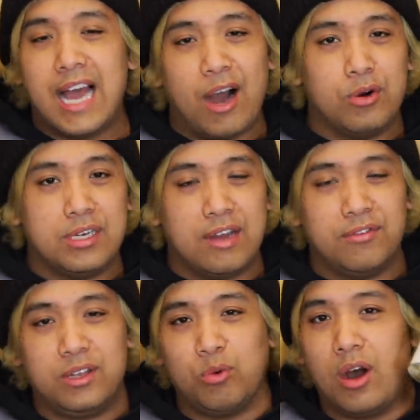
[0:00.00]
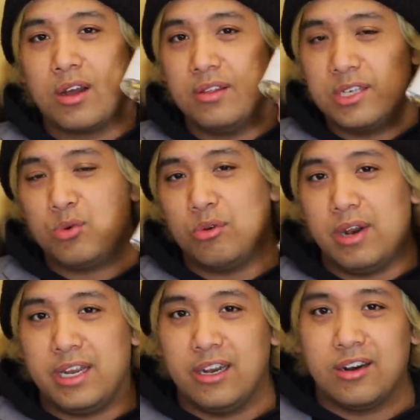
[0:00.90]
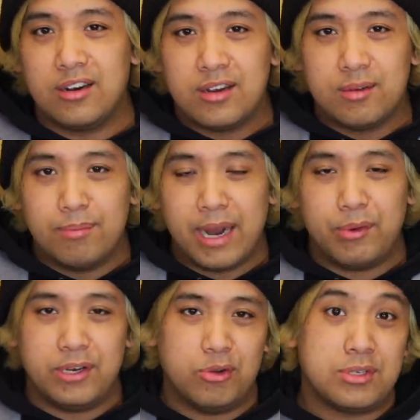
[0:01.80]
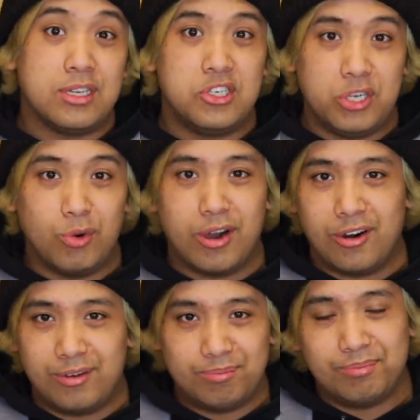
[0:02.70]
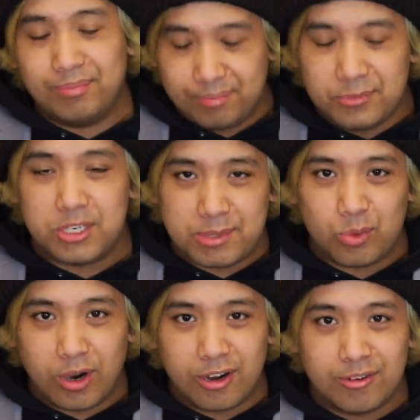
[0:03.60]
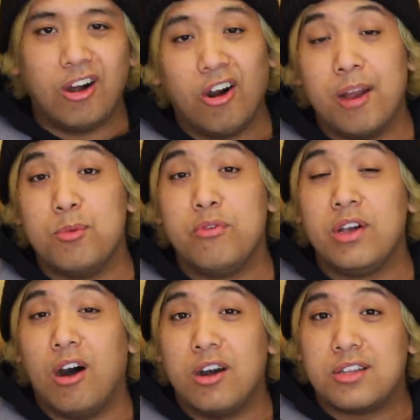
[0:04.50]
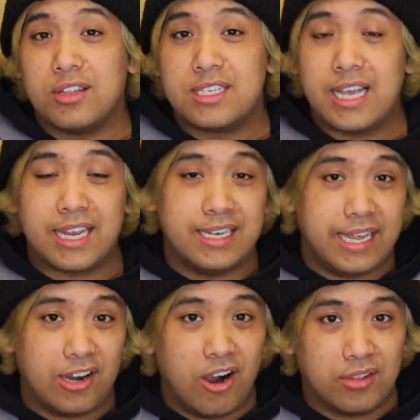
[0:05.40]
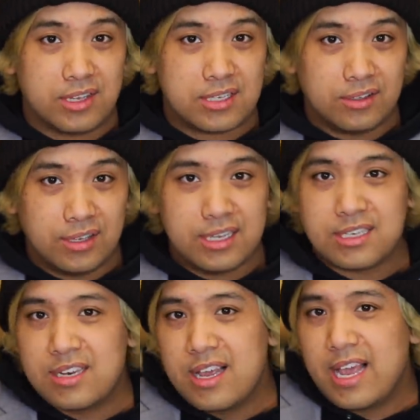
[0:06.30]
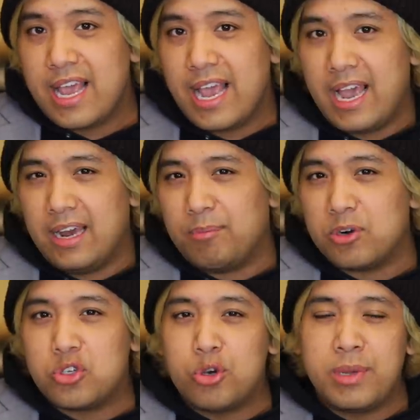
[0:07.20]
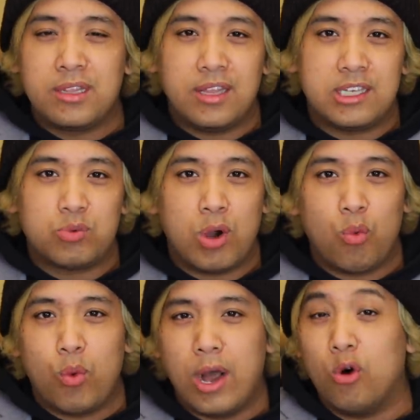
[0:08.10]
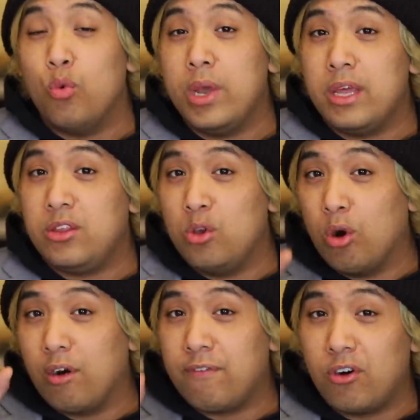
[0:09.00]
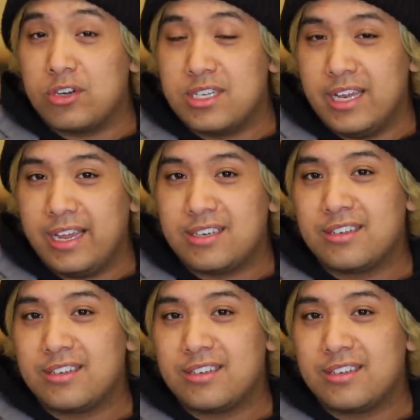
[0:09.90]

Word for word: I would definitely rock this one right here, Byredo's G Water, Gypsy Water. All right, moving on to the second date on this list, and presuming things went well with your first date,